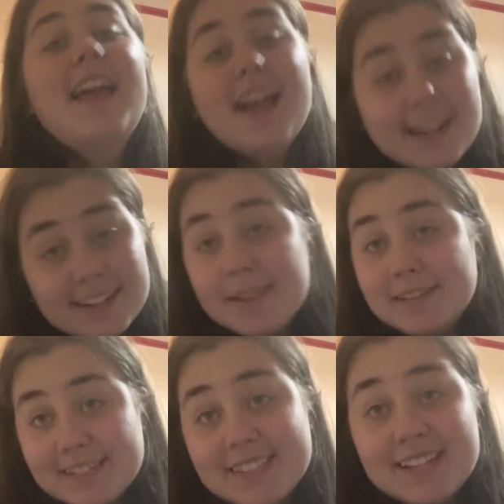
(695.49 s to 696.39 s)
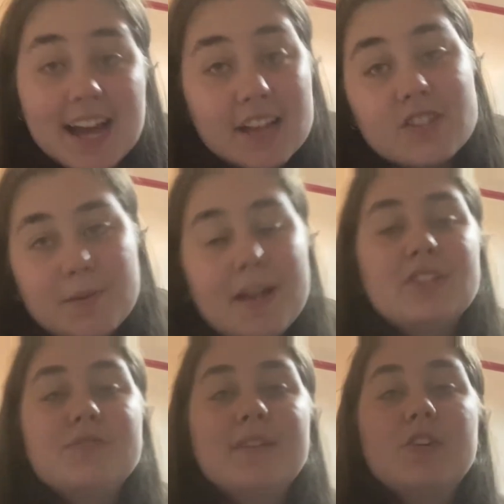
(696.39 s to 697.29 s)
And I did actually
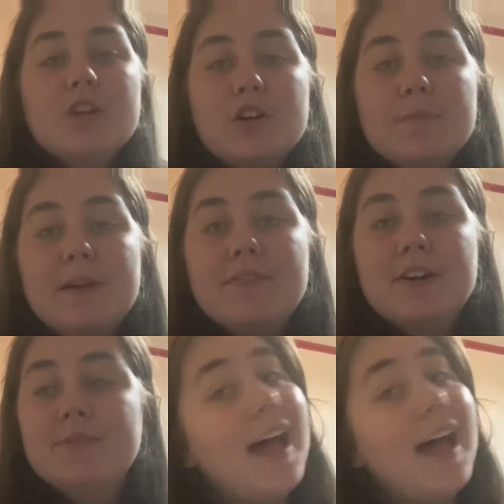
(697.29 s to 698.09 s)
manage to write quick on my phone.